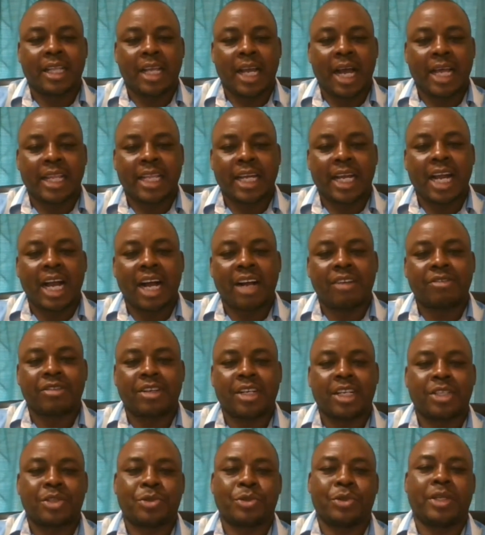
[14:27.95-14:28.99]
the other
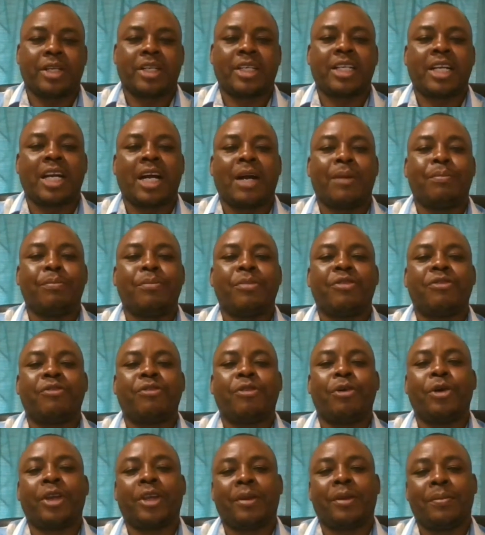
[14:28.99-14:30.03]
governors who had come
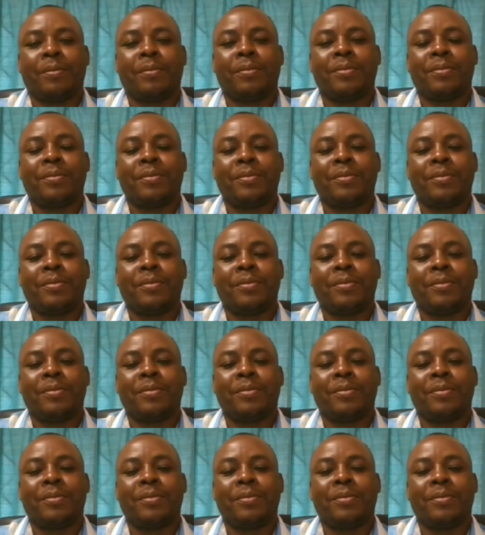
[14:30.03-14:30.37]
before him,